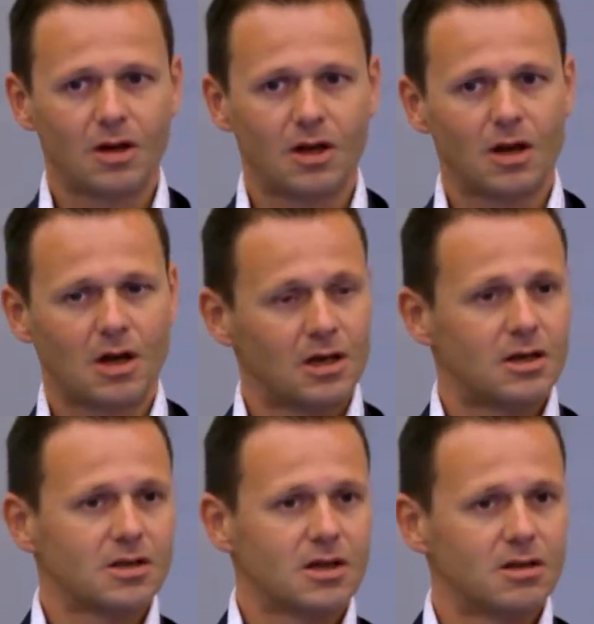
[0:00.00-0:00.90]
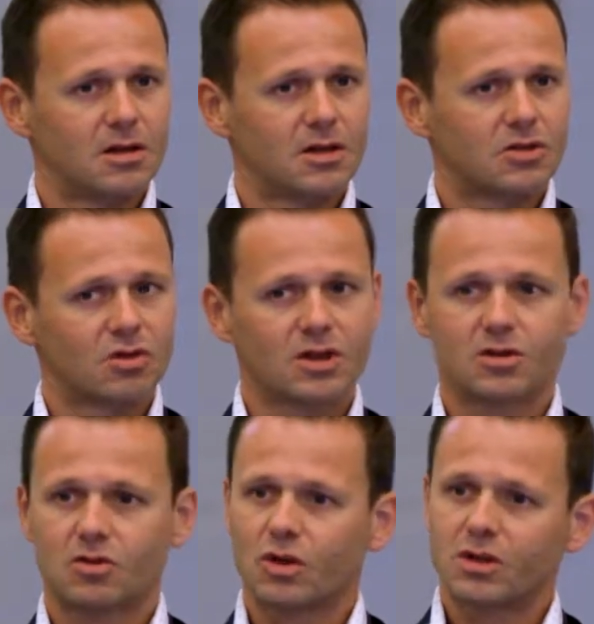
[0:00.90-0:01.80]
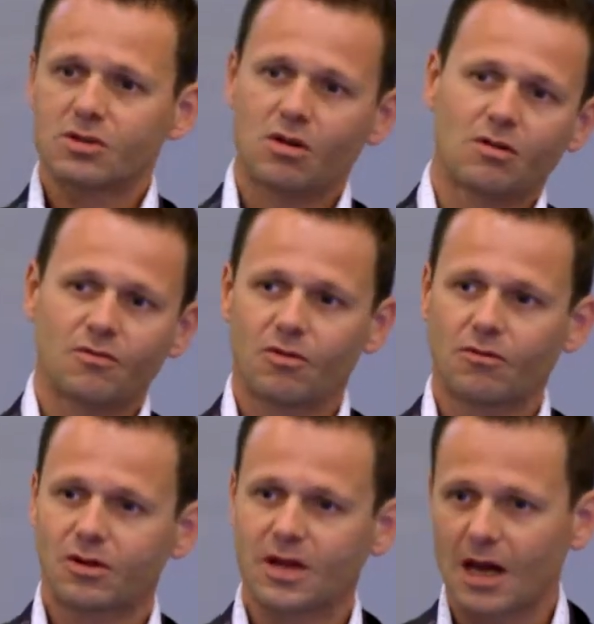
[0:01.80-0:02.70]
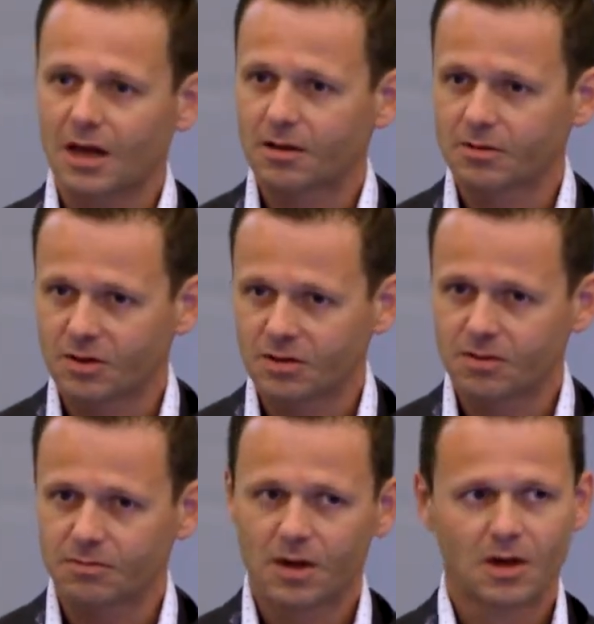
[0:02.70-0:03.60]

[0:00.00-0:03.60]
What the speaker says: in the district to install a photovoltaic system.